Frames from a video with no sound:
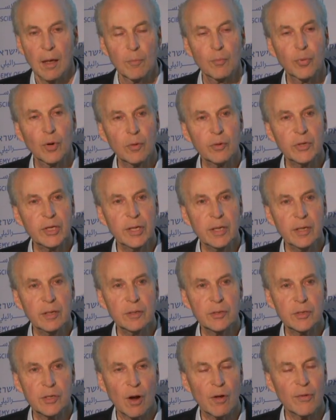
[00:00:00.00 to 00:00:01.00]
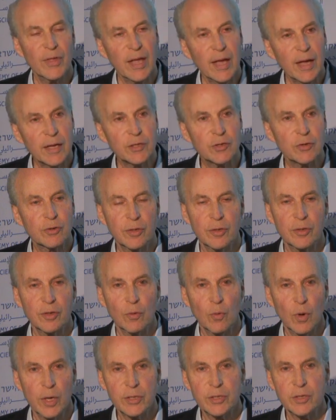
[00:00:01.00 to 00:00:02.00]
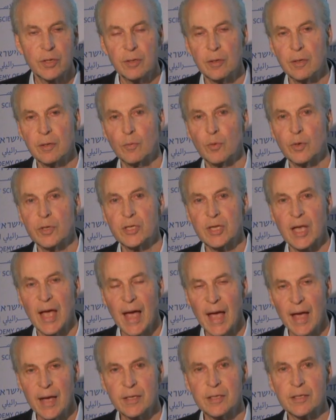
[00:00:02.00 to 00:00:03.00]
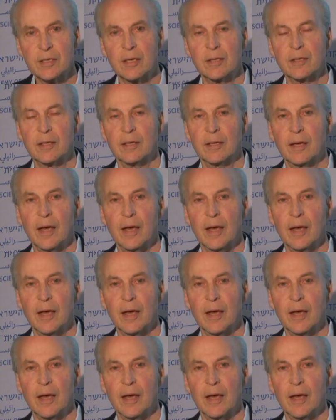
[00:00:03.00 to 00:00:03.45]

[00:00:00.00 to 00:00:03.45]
Proteins are the answer to the question that was asked